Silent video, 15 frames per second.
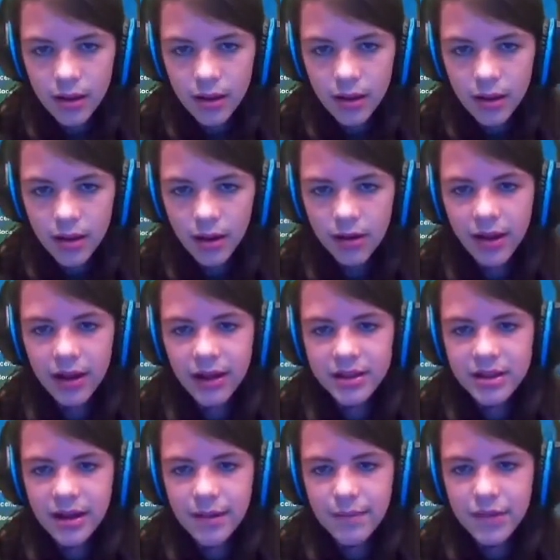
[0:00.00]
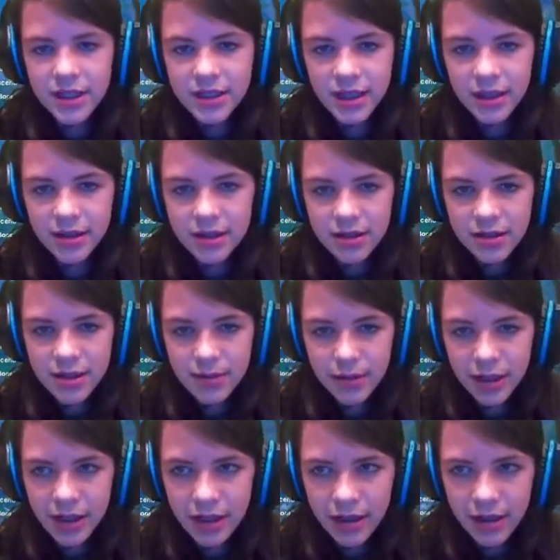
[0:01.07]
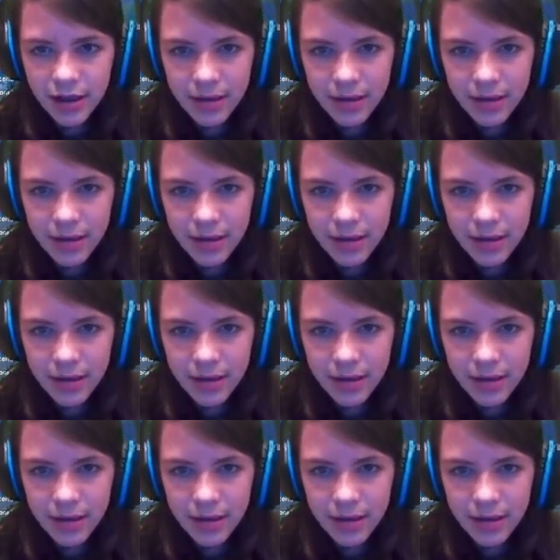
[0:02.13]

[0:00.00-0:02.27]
Okay, that's an NPC. Is there someone in here?